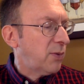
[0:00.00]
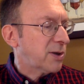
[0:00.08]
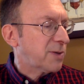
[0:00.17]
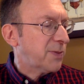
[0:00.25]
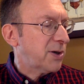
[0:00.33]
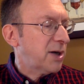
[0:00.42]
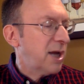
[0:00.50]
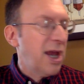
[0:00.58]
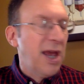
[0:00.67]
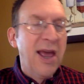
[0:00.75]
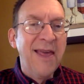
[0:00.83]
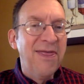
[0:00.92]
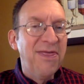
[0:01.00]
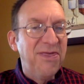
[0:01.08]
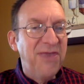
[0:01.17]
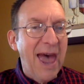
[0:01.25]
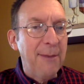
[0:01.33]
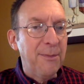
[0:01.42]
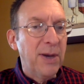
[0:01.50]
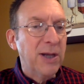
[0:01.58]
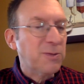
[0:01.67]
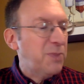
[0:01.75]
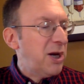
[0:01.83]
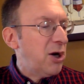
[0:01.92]
whispered. "That
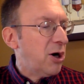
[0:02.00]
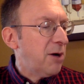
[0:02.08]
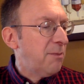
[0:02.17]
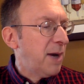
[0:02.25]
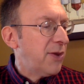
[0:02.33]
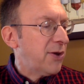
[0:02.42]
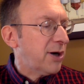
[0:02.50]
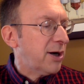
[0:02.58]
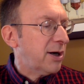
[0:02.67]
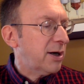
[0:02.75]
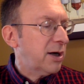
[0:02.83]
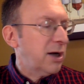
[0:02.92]
must be her mother.